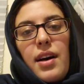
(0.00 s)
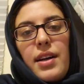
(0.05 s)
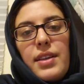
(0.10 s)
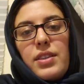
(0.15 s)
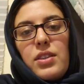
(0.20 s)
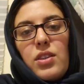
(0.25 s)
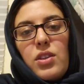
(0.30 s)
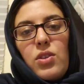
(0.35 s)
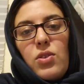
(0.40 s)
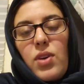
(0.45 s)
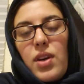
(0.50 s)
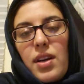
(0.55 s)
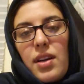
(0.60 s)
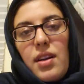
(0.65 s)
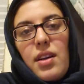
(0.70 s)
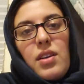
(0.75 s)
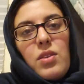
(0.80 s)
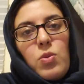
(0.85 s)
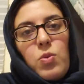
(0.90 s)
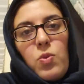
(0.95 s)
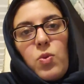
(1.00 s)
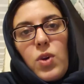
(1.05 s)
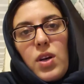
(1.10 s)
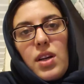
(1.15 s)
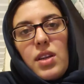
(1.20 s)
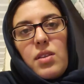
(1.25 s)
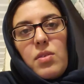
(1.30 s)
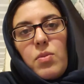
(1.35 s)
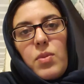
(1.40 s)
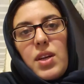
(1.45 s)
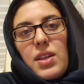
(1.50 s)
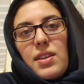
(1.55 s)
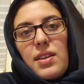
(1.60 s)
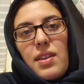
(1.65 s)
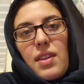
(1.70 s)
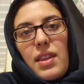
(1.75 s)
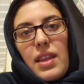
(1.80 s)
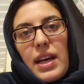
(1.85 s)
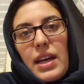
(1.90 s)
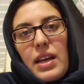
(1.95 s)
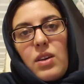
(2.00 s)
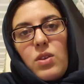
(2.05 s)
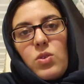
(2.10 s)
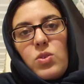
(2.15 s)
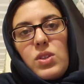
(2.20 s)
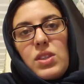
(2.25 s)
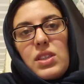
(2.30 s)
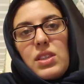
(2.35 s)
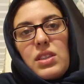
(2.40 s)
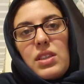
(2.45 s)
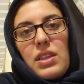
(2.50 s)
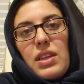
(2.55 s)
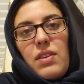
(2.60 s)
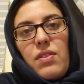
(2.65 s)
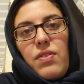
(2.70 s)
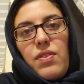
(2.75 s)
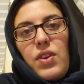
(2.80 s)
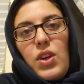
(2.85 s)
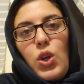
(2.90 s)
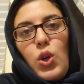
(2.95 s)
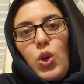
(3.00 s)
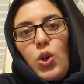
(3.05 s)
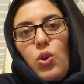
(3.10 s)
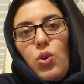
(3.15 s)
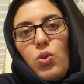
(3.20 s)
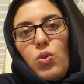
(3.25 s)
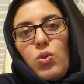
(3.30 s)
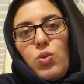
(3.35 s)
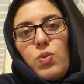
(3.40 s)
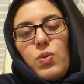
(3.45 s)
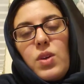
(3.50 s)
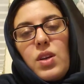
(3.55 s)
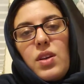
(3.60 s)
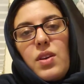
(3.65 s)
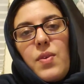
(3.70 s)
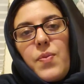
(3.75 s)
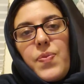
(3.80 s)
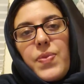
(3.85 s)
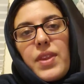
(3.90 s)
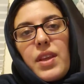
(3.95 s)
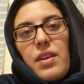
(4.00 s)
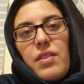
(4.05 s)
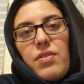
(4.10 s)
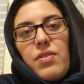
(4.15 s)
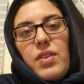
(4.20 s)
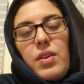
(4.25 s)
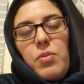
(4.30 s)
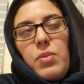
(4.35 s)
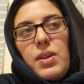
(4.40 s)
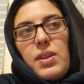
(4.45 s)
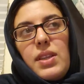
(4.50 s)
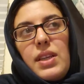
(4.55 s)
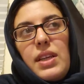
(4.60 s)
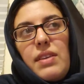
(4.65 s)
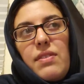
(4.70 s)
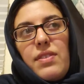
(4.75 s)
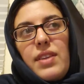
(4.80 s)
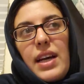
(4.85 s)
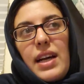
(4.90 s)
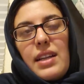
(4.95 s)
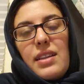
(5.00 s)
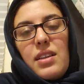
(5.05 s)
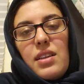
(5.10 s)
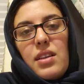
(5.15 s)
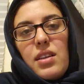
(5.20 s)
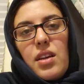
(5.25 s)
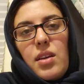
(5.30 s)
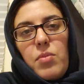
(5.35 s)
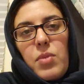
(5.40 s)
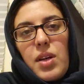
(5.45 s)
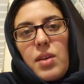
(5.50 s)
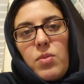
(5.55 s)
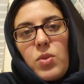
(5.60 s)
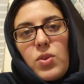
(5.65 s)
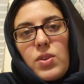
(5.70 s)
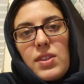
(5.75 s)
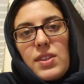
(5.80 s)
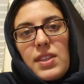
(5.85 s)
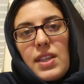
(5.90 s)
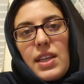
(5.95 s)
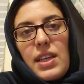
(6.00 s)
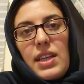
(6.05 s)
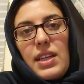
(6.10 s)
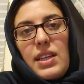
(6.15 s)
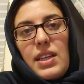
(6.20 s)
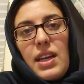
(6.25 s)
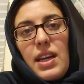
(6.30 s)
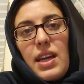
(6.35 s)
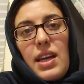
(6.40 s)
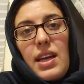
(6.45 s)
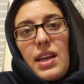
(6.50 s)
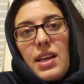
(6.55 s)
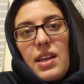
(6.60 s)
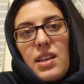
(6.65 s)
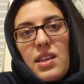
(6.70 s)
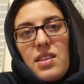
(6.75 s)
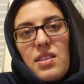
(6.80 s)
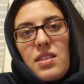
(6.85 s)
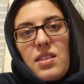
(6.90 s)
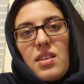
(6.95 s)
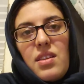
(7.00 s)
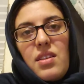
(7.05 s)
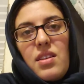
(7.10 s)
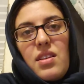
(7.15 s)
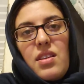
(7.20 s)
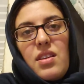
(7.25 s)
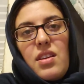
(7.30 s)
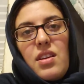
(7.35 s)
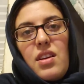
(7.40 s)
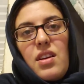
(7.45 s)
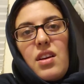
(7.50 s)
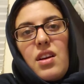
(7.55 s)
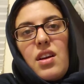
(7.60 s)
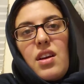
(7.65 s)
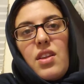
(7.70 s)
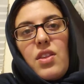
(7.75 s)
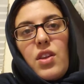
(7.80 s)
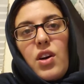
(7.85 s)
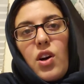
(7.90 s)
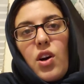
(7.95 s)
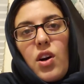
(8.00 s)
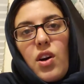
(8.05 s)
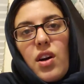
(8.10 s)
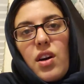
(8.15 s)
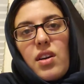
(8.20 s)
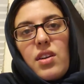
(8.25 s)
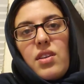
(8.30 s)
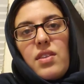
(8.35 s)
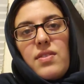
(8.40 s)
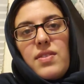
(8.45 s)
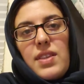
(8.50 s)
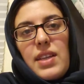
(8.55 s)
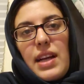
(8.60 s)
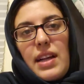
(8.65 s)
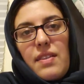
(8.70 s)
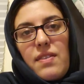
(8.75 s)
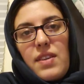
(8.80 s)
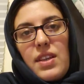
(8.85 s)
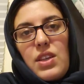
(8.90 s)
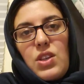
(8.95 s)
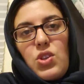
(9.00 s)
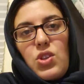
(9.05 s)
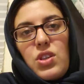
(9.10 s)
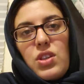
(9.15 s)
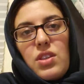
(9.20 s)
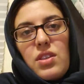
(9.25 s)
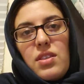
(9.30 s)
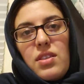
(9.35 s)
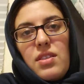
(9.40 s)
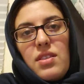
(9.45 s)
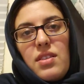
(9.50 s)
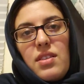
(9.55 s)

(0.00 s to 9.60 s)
So you are not one, but a thousand. If we believe that Imam Hussein is the Ark of Salvation,